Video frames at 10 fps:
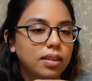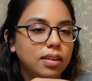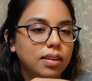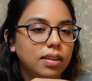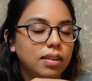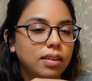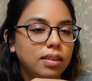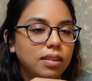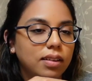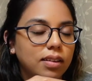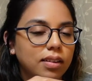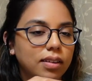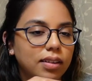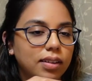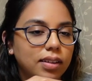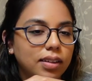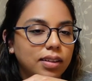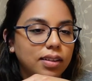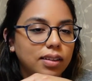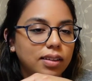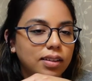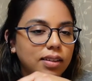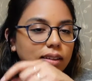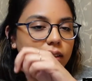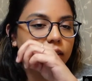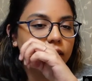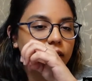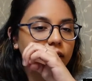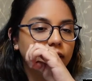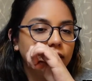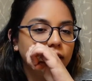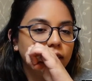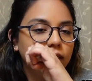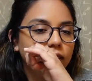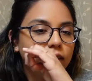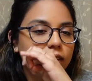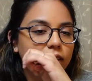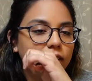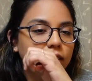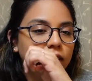This person isn't speaking.